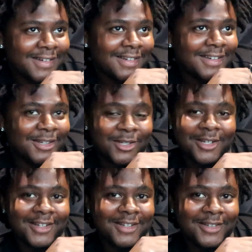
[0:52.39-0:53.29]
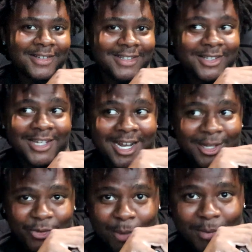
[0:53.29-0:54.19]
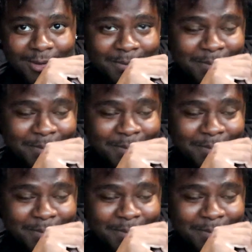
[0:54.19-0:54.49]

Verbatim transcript: on. You hear that rumble?